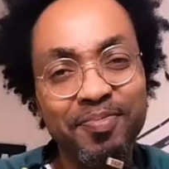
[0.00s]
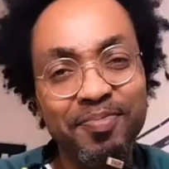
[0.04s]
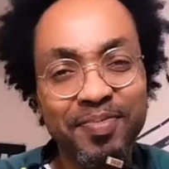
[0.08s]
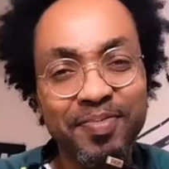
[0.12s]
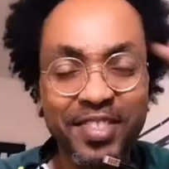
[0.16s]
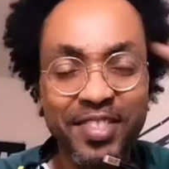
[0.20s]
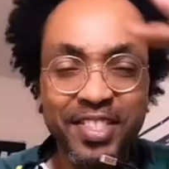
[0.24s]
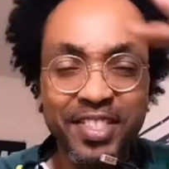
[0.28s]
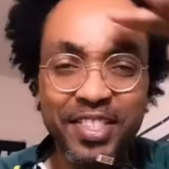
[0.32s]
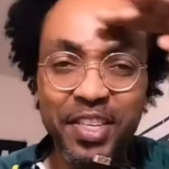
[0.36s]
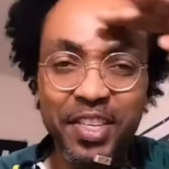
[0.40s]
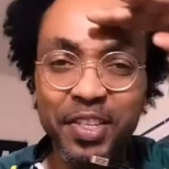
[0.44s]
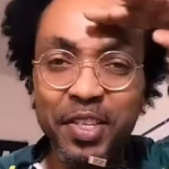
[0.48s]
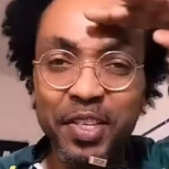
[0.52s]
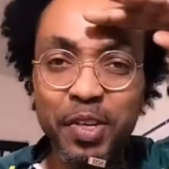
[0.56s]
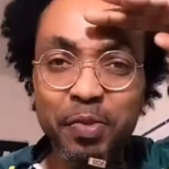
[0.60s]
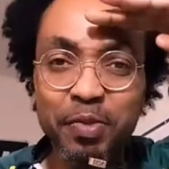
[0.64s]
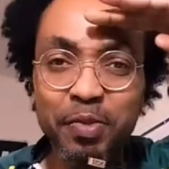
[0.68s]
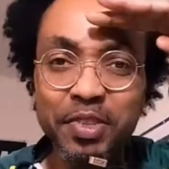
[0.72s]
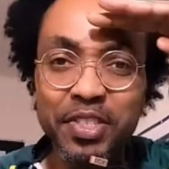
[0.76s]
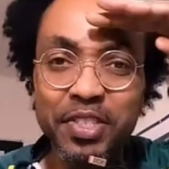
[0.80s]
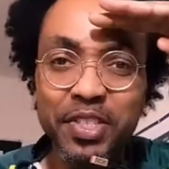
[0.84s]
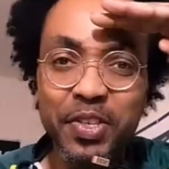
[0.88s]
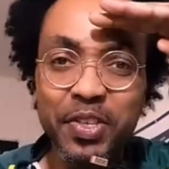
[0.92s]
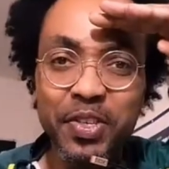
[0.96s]

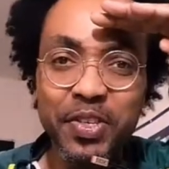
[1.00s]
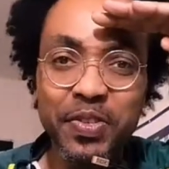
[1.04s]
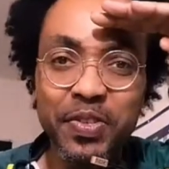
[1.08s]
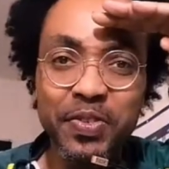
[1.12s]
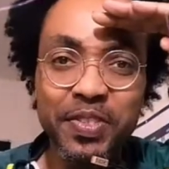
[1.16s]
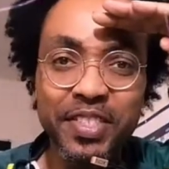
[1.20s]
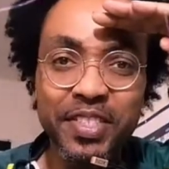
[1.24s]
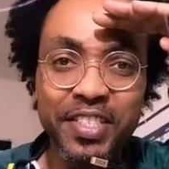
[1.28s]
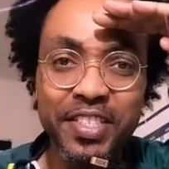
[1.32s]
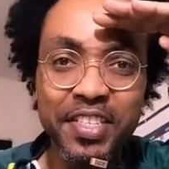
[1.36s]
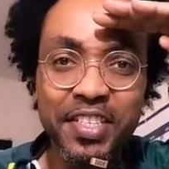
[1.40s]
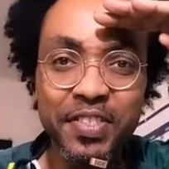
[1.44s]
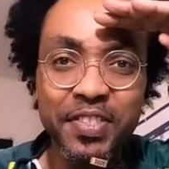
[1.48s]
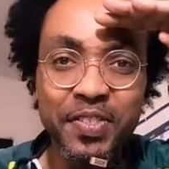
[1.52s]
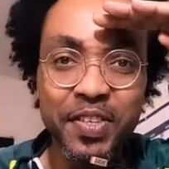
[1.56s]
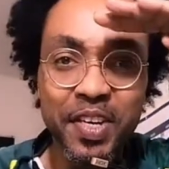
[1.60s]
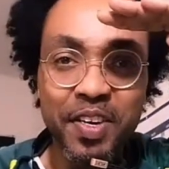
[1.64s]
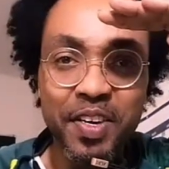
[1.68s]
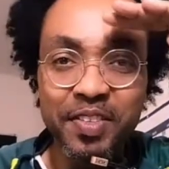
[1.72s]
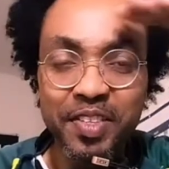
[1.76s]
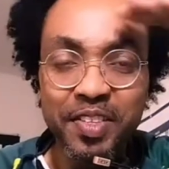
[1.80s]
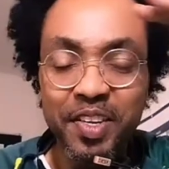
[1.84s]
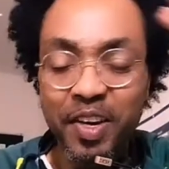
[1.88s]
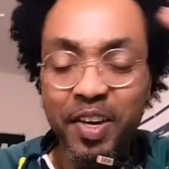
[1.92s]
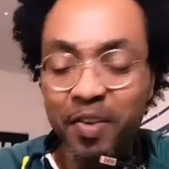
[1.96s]
Salute to you, sister
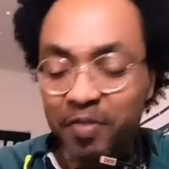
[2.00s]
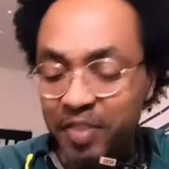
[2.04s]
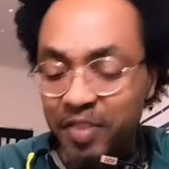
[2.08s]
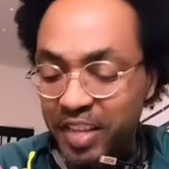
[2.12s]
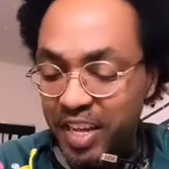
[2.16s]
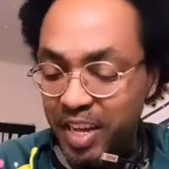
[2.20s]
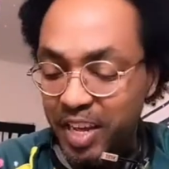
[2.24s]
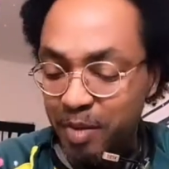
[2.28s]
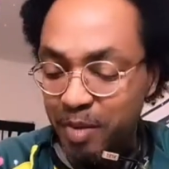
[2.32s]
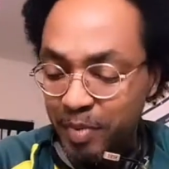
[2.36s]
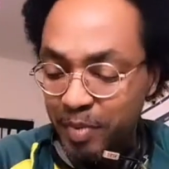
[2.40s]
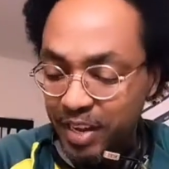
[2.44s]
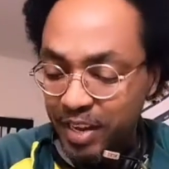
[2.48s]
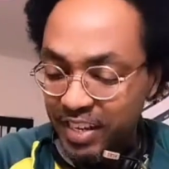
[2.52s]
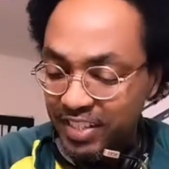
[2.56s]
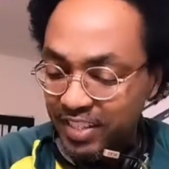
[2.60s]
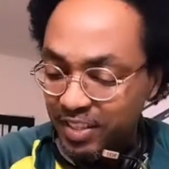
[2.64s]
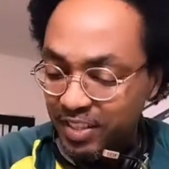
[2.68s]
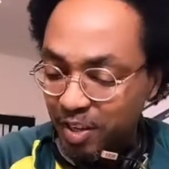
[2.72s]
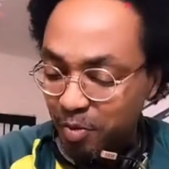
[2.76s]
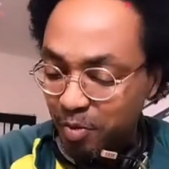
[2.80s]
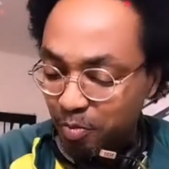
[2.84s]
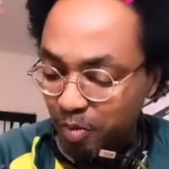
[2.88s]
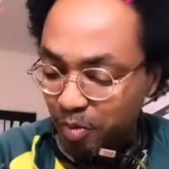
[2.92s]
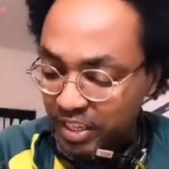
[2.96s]
of the
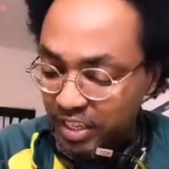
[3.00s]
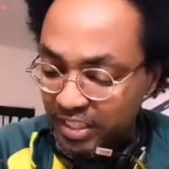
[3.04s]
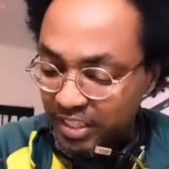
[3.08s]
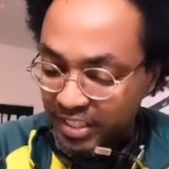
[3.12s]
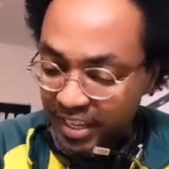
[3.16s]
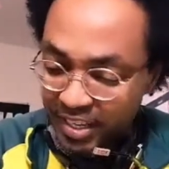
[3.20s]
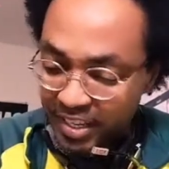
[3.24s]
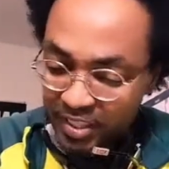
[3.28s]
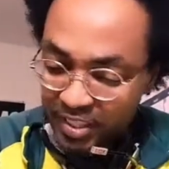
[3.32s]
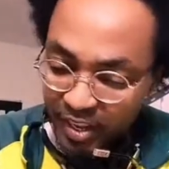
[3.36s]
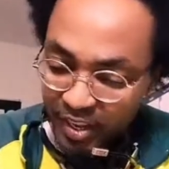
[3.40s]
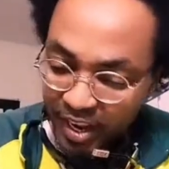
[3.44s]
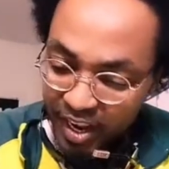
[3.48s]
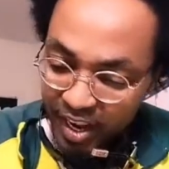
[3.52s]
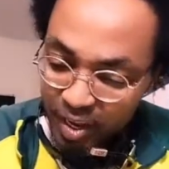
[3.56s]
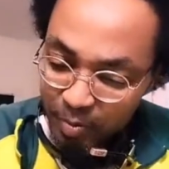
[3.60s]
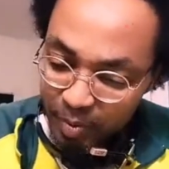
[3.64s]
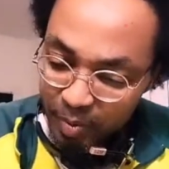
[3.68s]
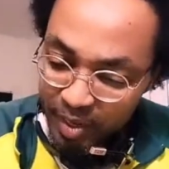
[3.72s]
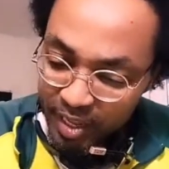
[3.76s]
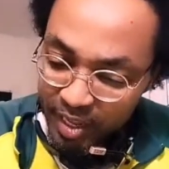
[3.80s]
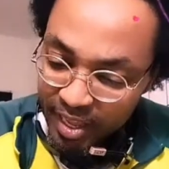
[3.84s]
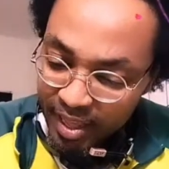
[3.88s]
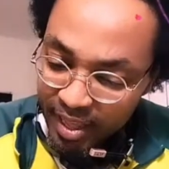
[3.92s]
Mister. Appreciate you, Amy.